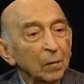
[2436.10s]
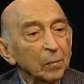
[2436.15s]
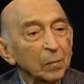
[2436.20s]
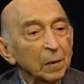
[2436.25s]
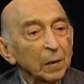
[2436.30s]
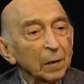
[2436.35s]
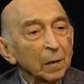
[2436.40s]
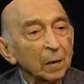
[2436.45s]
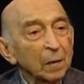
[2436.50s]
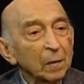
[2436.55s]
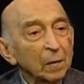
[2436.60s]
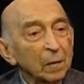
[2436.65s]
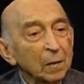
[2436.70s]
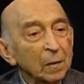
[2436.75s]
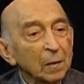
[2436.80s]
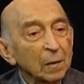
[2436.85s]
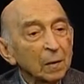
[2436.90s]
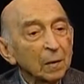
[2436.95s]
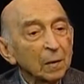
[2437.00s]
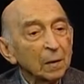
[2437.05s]

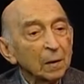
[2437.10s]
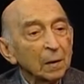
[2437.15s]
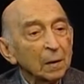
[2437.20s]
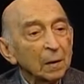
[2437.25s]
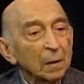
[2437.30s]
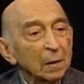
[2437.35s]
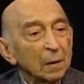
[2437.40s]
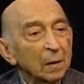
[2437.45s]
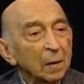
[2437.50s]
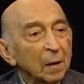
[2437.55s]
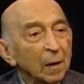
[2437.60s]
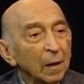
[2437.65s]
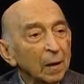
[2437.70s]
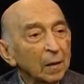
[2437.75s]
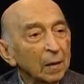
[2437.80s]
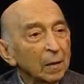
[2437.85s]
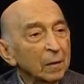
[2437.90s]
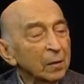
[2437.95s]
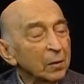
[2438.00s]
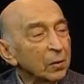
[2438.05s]
because the
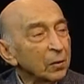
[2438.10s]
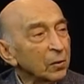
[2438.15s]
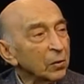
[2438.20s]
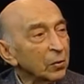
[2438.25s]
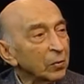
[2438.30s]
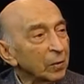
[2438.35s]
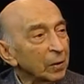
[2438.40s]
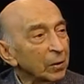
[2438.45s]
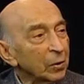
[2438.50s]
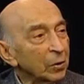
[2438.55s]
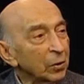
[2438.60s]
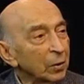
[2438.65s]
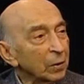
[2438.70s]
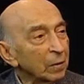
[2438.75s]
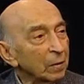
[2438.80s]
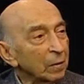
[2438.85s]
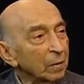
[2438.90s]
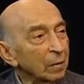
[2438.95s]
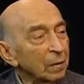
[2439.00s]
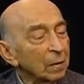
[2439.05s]
hiring
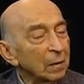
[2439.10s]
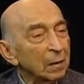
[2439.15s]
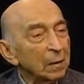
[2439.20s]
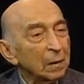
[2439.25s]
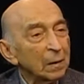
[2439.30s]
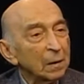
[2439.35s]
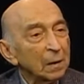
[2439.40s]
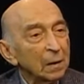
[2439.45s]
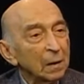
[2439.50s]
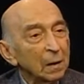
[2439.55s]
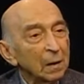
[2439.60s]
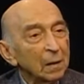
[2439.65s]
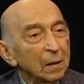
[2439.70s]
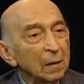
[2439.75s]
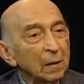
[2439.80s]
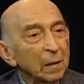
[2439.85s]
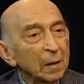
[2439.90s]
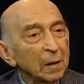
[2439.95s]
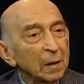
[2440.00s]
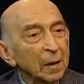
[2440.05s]
situation in
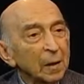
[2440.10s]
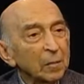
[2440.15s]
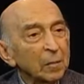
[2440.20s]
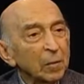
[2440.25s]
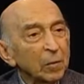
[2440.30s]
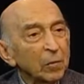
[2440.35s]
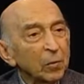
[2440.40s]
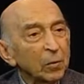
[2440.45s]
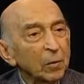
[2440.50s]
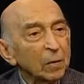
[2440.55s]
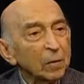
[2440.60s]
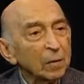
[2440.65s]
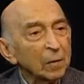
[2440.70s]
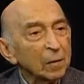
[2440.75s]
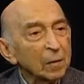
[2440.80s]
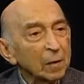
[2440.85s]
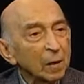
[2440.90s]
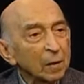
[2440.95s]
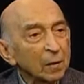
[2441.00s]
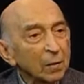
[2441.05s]
the academic world
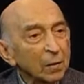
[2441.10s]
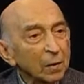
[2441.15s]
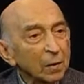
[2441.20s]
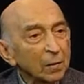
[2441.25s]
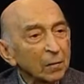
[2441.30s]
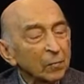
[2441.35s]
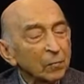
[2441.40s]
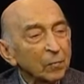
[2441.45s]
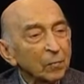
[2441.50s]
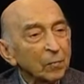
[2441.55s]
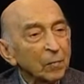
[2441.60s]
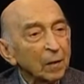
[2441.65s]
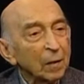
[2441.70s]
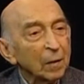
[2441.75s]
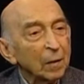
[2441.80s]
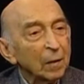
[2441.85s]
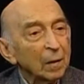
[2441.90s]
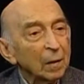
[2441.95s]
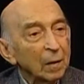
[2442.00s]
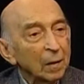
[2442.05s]
is not good.
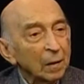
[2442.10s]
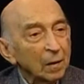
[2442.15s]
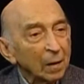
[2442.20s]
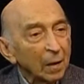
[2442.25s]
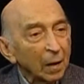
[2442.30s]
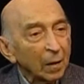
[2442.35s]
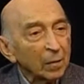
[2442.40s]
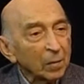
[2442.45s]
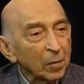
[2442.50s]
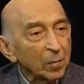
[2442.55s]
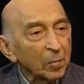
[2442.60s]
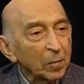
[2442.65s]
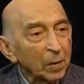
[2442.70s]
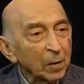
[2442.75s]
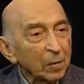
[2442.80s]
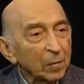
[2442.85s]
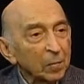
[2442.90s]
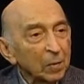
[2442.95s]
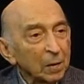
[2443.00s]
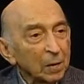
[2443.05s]
Our
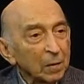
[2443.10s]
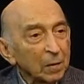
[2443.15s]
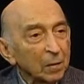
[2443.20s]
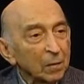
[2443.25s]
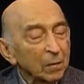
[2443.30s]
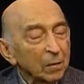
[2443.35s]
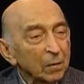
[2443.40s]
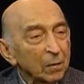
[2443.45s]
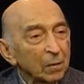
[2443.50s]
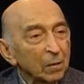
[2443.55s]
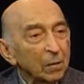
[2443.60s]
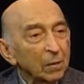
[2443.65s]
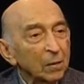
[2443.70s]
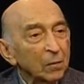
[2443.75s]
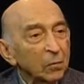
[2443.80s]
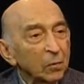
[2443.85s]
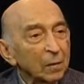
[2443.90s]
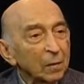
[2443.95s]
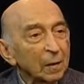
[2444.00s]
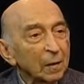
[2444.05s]
department,
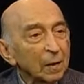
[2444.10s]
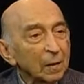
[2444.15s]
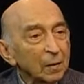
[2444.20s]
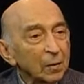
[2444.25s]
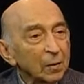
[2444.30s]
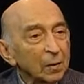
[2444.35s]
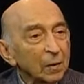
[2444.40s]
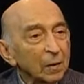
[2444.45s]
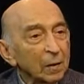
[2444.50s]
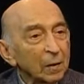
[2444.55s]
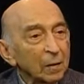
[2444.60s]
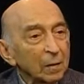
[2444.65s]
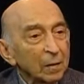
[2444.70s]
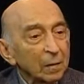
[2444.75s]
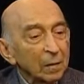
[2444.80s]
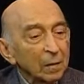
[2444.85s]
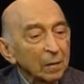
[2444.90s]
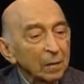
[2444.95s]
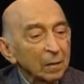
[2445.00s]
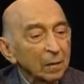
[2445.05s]
for next year,
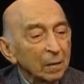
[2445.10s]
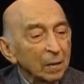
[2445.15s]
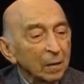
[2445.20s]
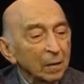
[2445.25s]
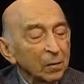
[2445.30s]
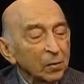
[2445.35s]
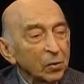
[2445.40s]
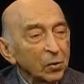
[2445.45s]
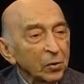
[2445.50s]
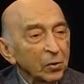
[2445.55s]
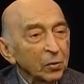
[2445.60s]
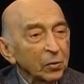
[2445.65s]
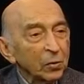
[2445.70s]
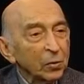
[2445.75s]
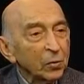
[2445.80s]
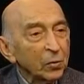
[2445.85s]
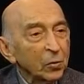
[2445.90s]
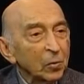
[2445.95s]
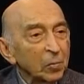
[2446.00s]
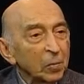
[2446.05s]
0
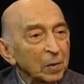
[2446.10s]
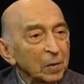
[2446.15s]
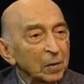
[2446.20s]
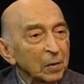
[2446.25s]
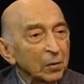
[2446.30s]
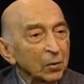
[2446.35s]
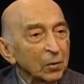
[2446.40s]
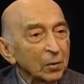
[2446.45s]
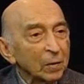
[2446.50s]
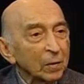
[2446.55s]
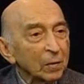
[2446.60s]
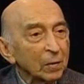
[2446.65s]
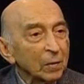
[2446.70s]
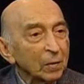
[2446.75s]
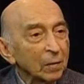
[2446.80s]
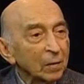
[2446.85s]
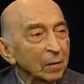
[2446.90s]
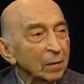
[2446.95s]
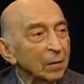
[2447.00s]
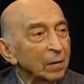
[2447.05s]
new positions.
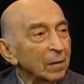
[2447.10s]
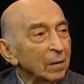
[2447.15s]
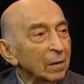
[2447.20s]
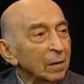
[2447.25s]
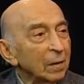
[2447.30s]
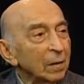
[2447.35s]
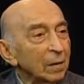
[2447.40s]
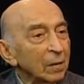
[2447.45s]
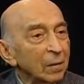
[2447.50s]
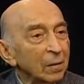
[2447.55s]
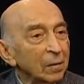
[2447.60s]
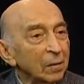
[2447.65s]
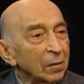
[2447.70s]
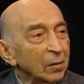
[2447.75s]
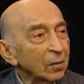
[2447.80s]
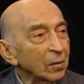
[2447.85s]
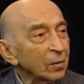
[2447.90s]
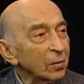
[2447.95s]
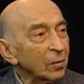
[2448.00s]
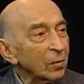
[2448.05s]

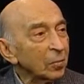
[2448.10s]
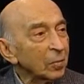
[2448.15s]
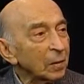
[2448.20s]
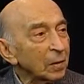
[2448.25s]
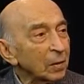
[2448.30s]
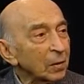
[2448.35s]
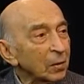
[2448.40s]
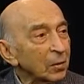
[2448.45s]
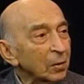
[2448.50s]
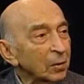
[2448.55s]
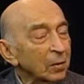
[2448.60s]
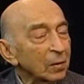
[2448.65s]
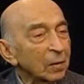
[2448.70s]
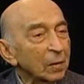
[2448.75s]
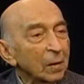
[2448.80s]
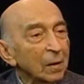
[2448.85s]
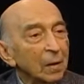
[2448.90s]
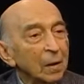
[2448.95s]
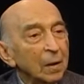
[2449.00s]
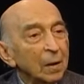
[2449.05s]
0 new positions.
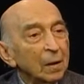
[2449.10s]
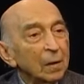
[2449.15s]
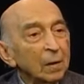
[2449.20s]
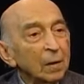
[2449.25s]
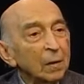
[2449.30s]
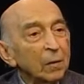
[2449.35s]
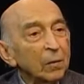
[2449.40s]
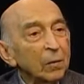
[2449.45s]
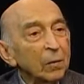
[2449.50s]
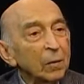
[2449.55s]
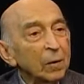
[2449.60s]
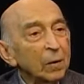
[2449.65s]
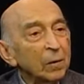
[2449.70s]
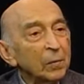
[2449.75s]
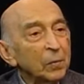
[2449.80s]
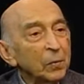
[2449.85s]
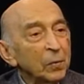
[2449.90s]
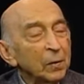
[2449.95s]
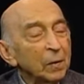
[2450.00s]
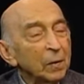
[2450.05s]
There are only a
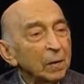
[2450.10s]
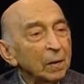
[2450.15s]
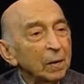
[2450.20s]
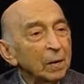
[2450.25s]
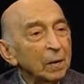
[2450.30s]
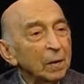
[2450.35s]
few